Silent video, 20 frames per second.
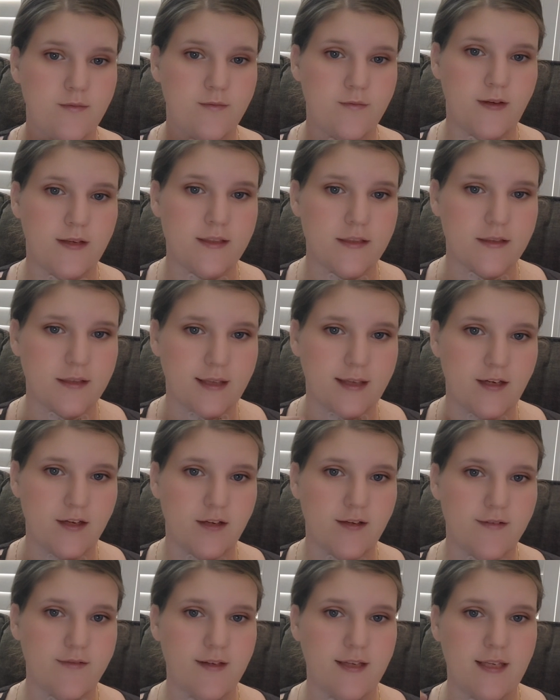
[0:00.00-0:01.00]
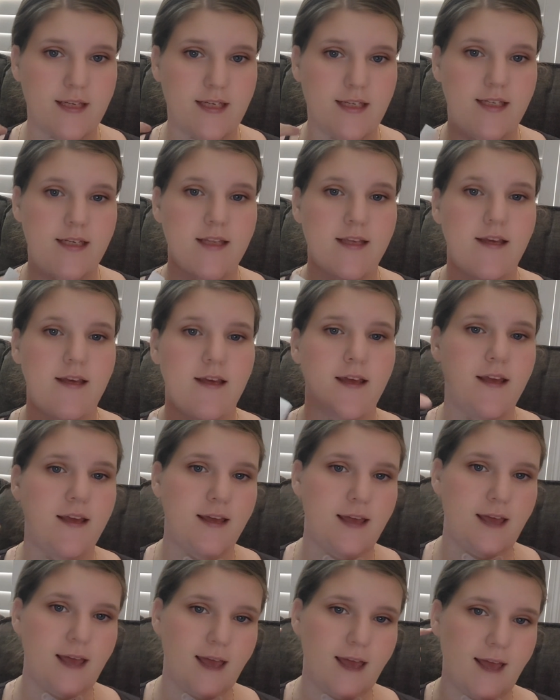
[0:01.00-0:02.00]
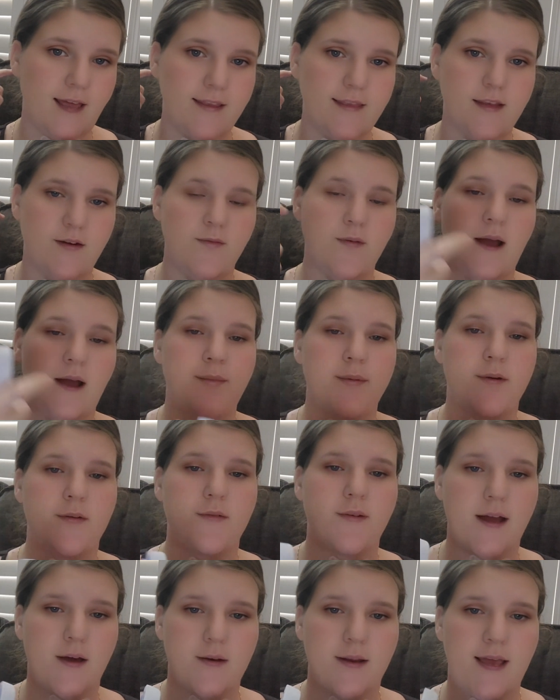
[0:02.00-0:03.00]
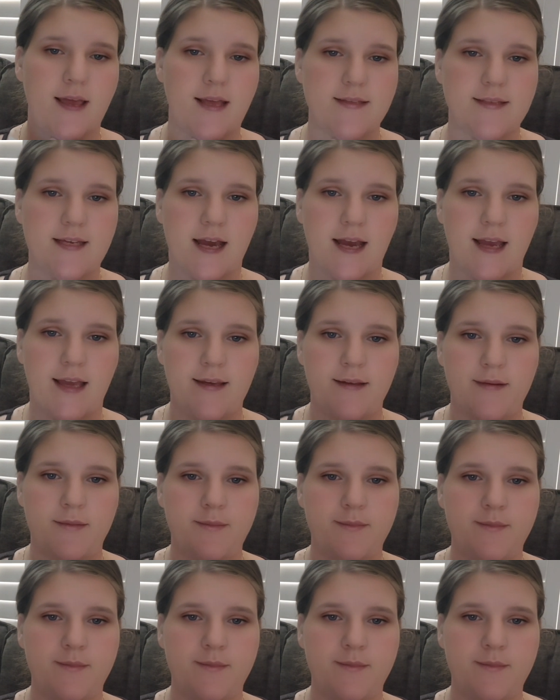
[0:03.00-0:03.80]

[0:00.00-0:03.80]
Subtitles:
ventilator if needed, and then wrap it around and tie it.